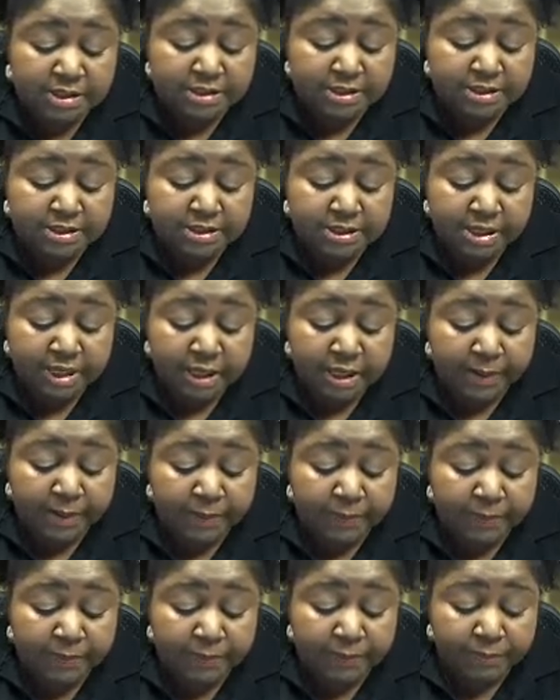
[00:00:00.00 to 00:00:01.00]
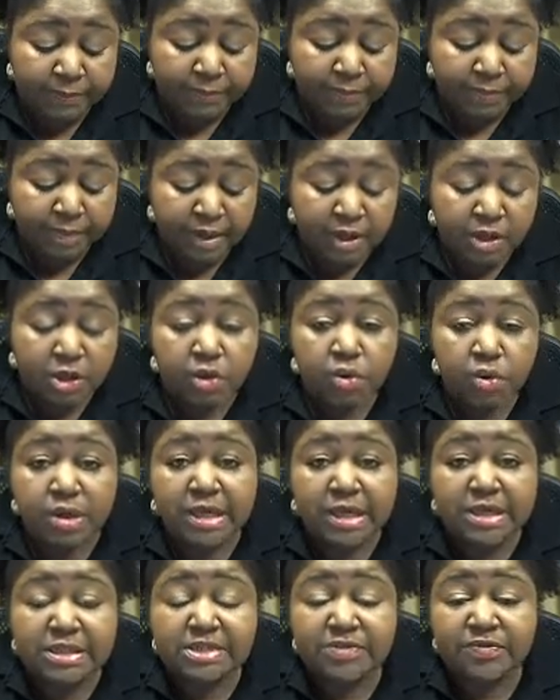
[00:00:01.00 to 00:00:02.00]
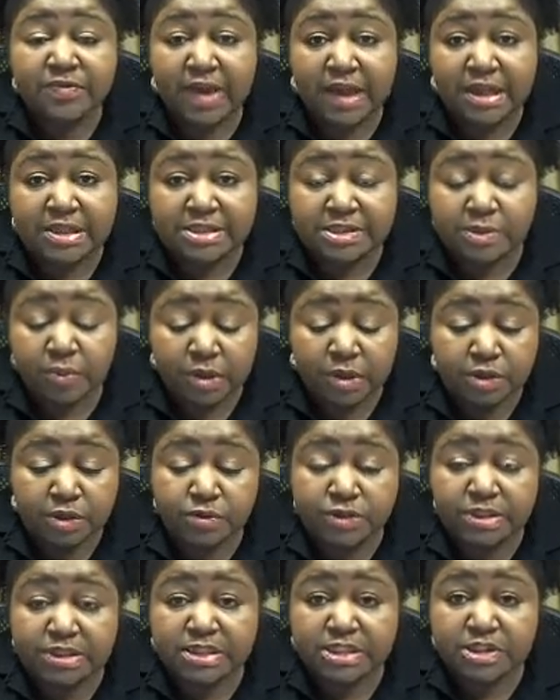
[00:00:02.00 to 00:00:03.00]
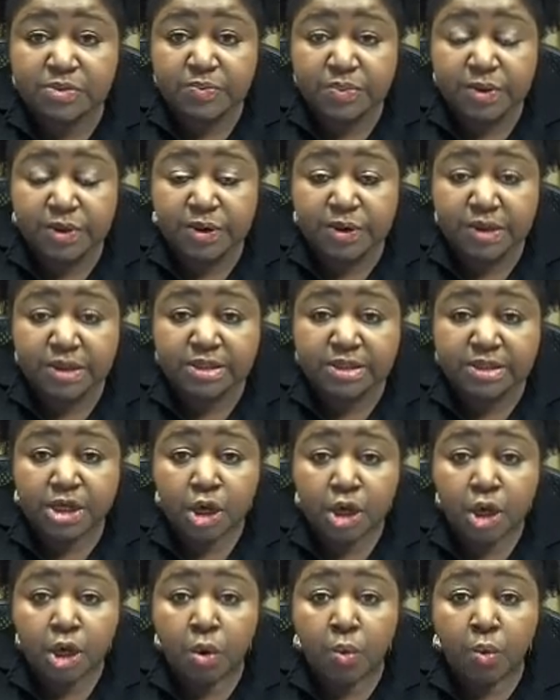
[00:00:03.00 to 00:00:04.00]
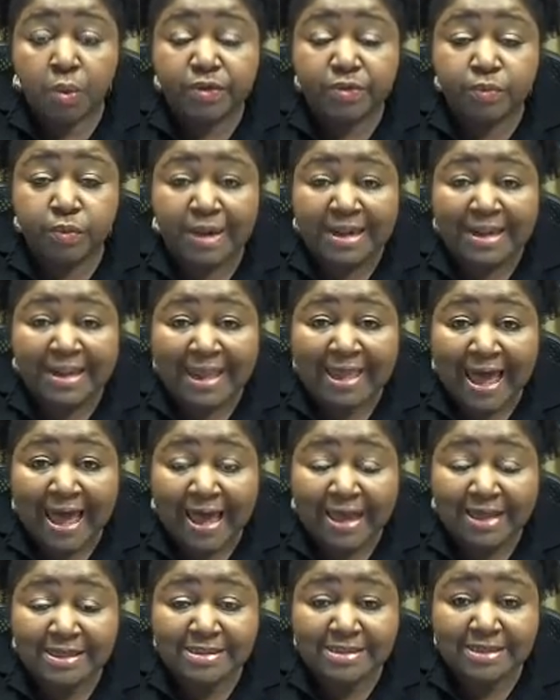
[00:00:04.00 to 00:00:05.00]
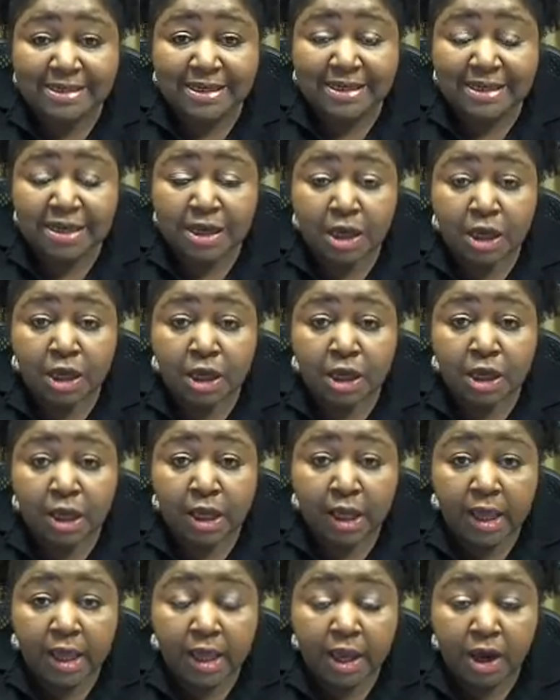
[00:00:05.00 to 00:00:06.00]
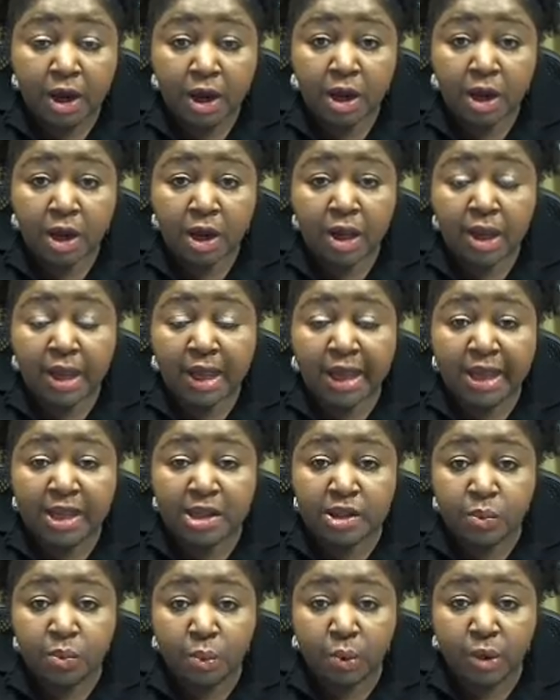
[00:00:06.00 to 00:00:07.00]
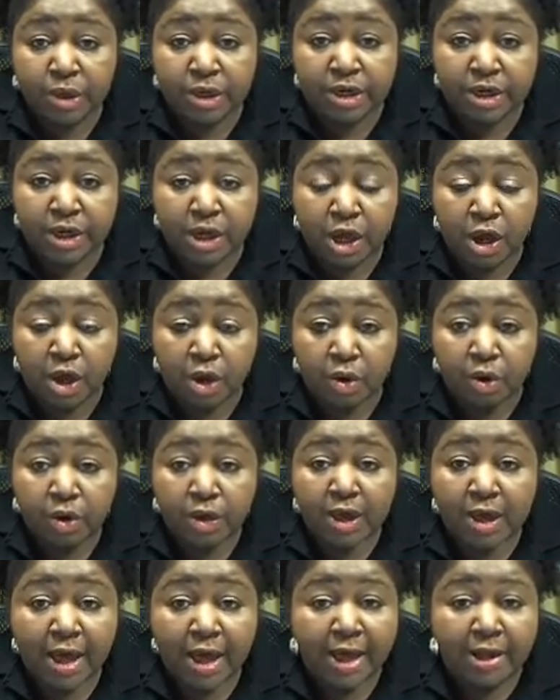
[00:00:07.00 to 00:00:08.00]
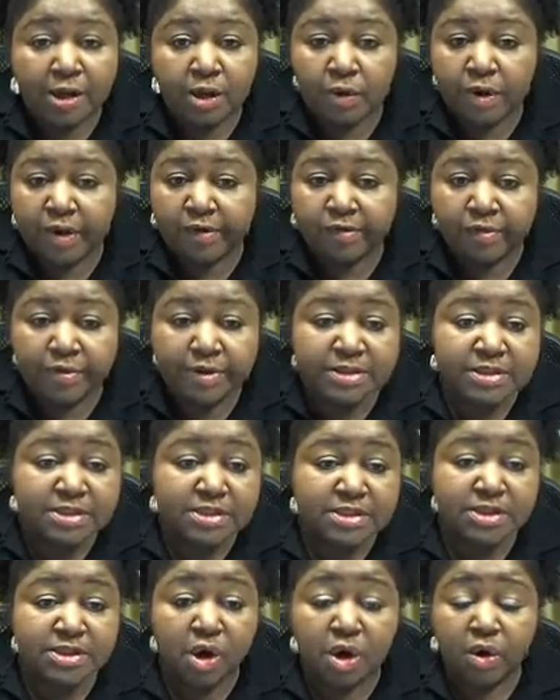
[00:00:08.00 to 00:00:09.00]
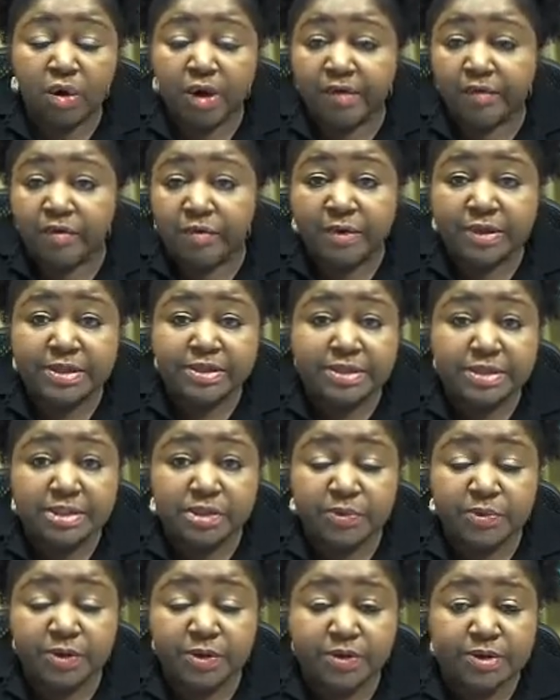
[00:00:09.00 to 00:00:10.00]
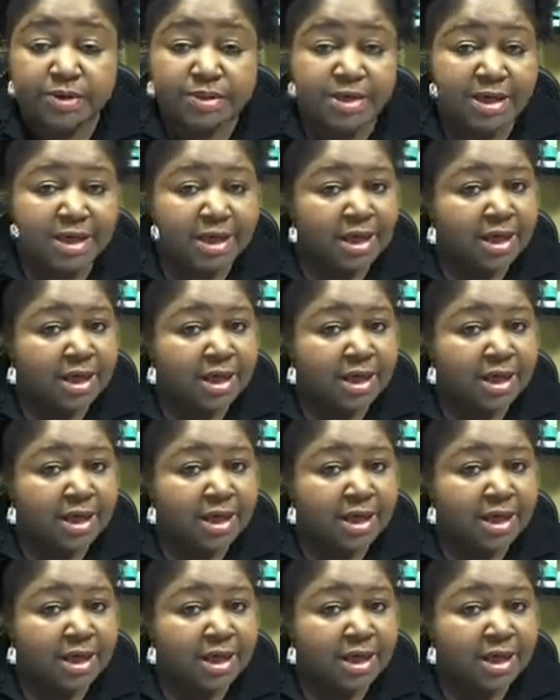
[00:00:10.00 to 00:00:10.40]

As I said, you need to find someone who's experienced with relaxing hair, and you want to know. I know everyone says, oh, everyone's experienced.